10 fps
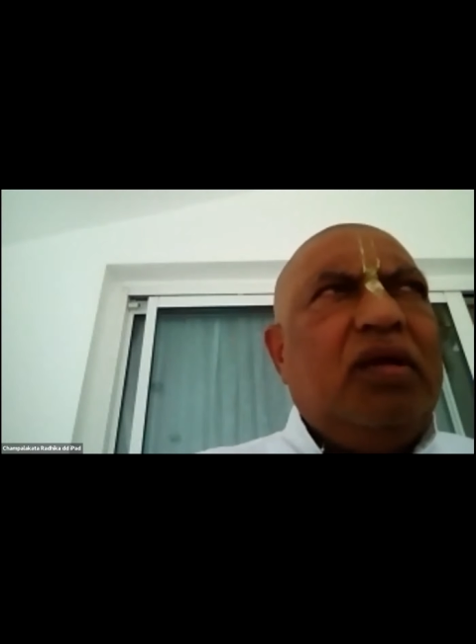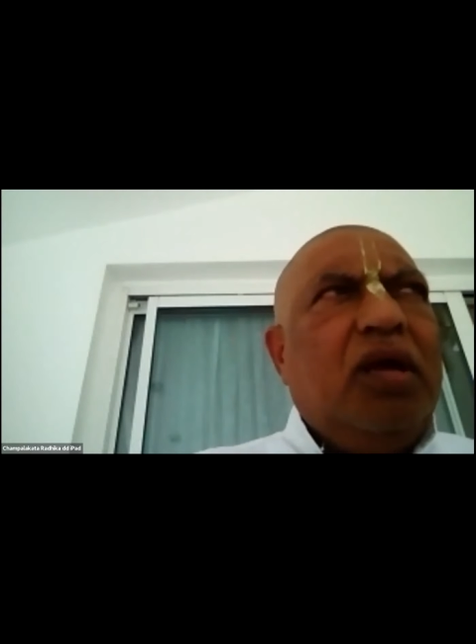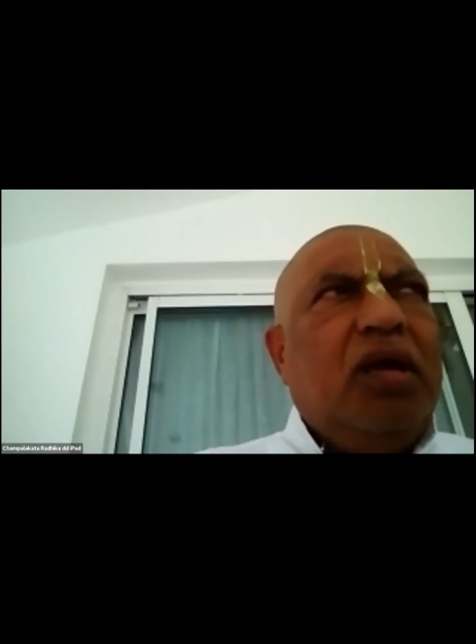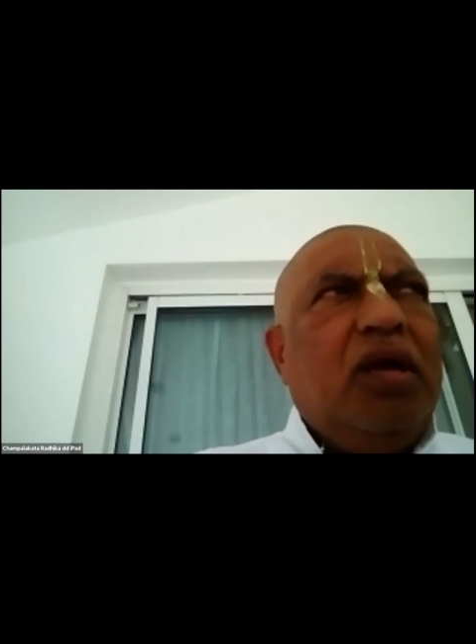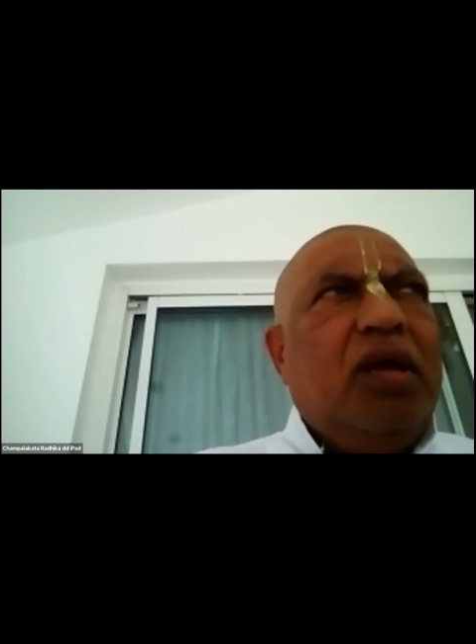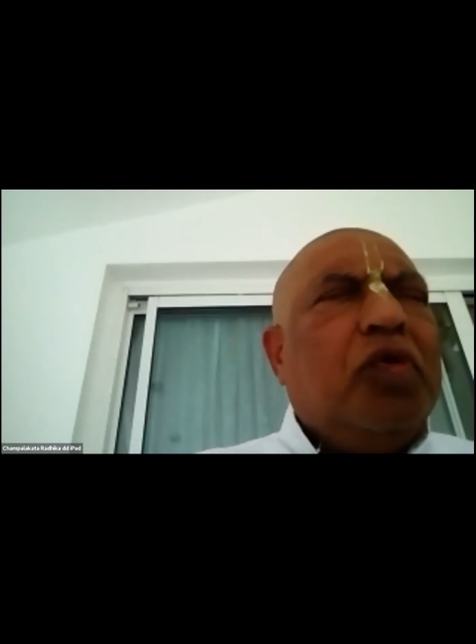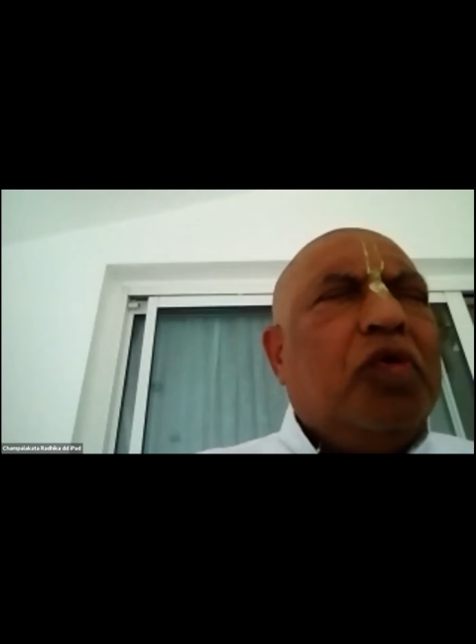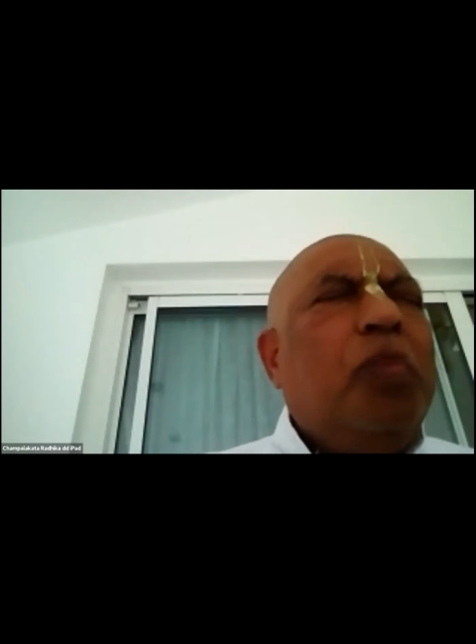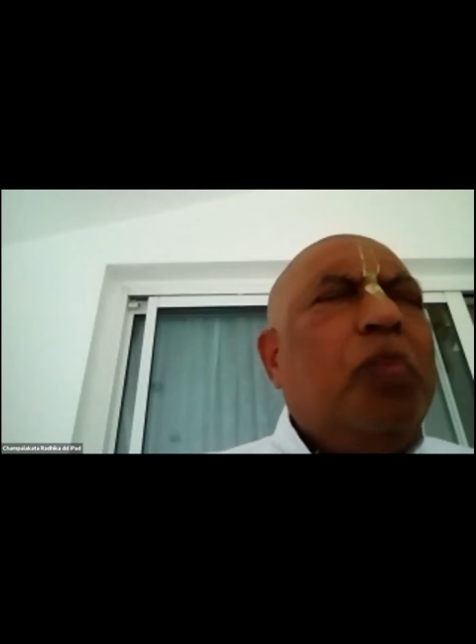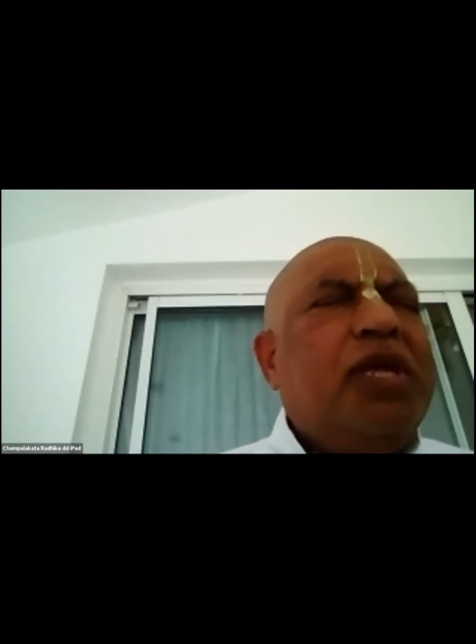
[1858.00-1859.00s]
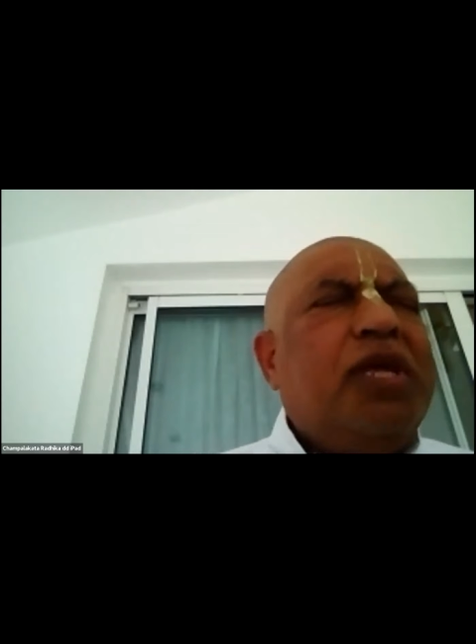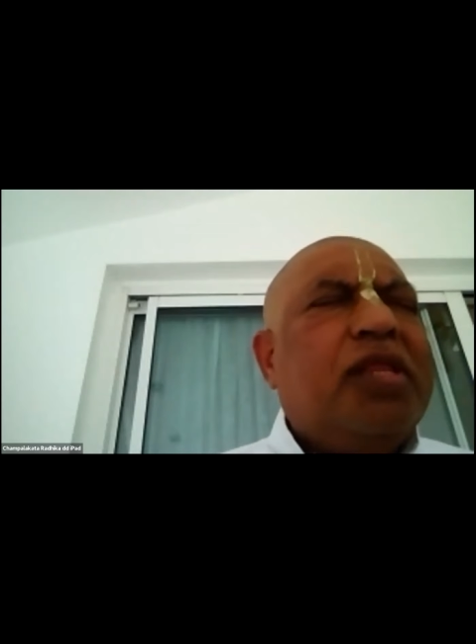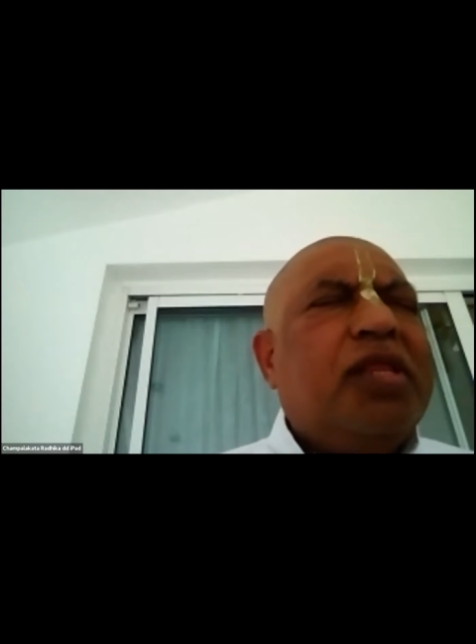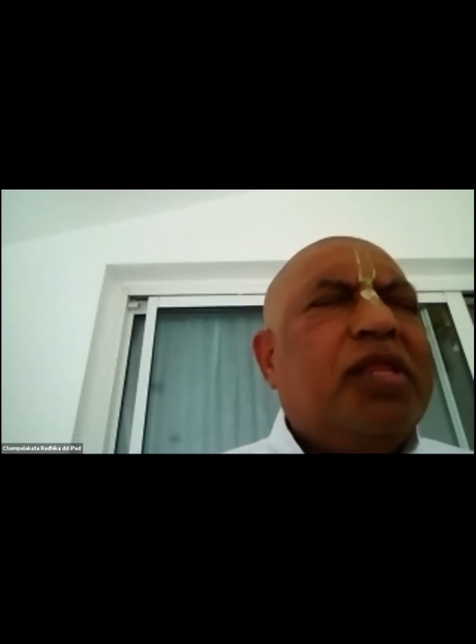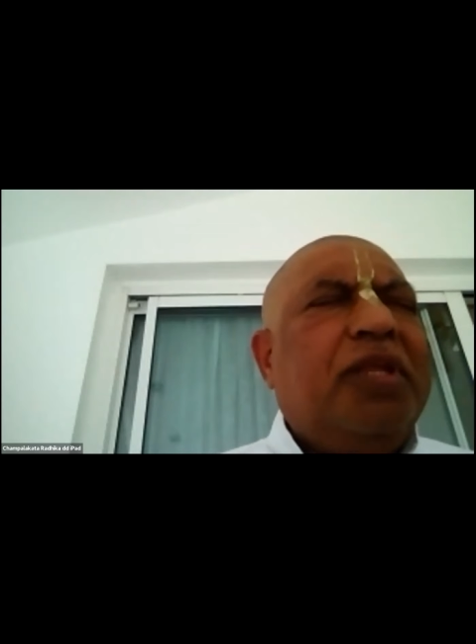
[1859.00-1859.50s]
So Guru Maharaj said
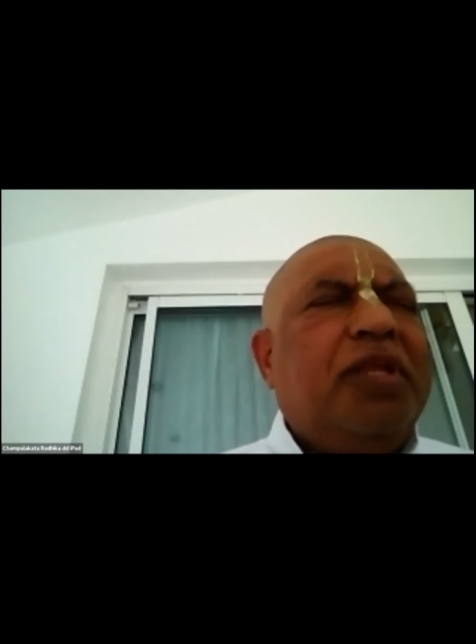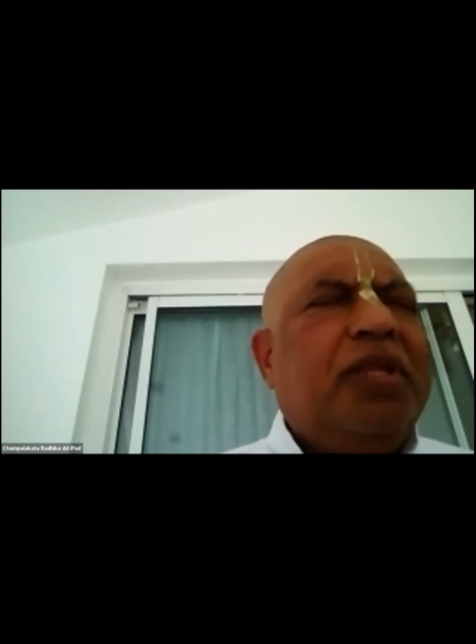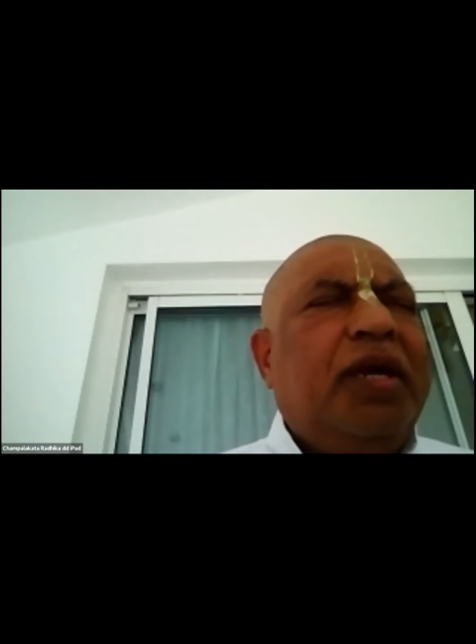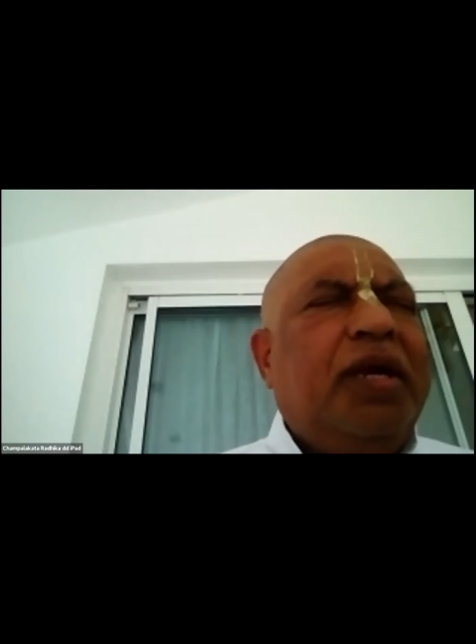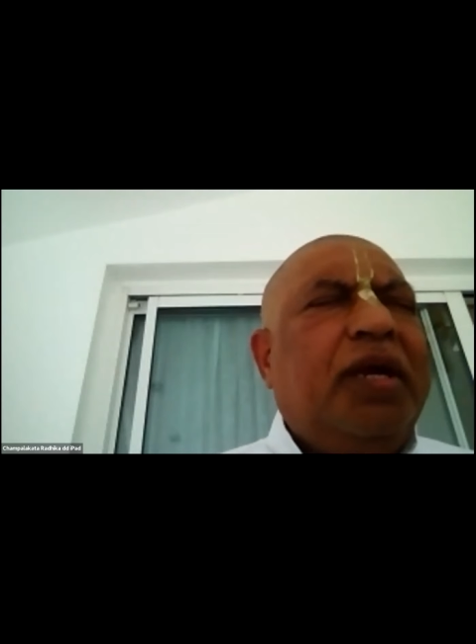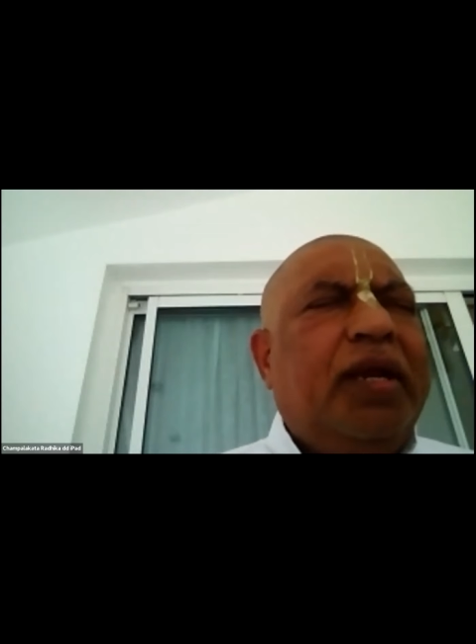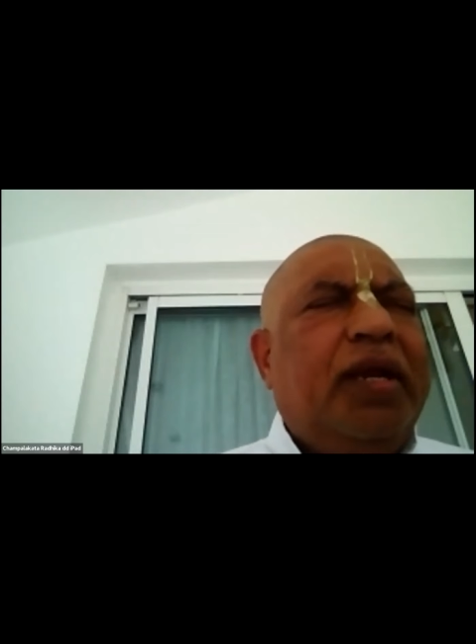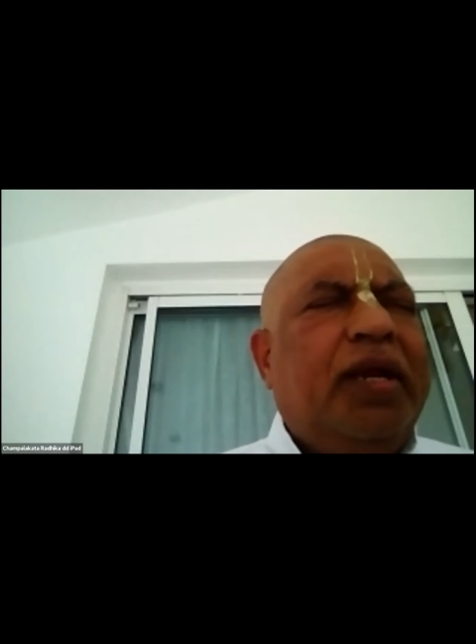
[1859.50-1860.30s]
something in English